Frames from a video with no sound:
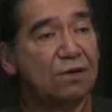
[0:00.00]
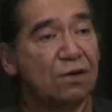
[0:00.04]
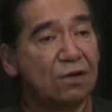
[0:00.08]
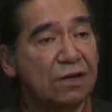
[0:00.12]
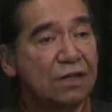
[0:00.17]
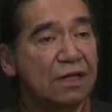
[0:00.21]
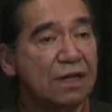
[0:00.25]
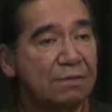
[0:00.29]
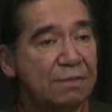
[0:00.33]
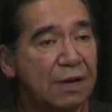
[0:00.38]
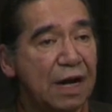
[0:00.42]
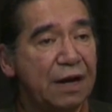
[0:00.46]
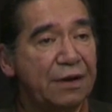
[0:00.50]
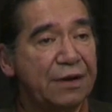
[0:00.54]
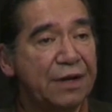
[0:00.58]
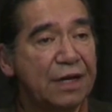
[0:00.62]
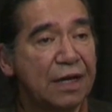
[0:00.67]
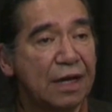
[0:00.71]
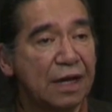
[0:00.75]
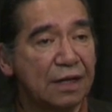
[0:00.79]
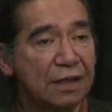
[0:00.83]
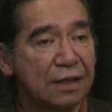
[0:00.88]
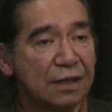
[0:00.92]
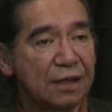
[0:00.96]
of North
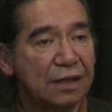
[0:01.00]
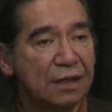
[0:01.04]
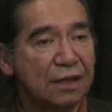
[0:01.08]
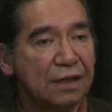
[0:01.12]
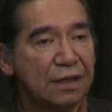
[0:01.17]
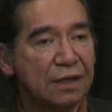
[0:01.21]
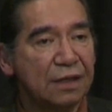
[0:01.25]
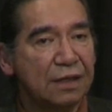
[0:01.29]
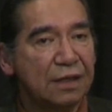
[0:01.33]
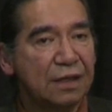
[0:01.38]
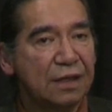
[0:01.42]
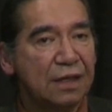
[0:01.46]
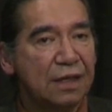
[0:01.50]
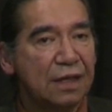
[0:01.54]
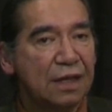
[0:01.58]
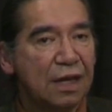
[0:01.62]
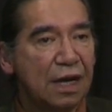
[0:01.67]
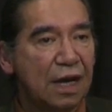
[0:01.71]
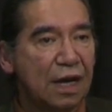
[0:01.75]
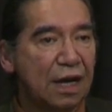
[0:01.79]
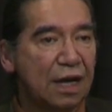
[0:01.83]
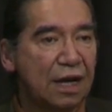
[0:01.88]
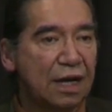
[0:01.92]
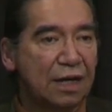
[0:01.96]
America.
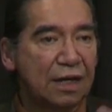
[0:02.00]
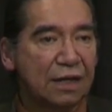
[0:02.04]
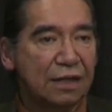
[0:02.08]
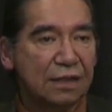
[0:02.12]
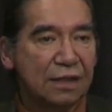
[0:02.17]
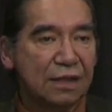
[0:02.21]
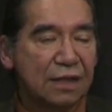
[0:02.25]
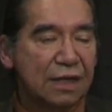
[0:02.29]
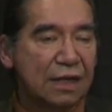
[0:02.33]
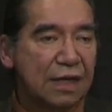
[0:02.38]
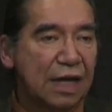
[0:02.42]
Uh,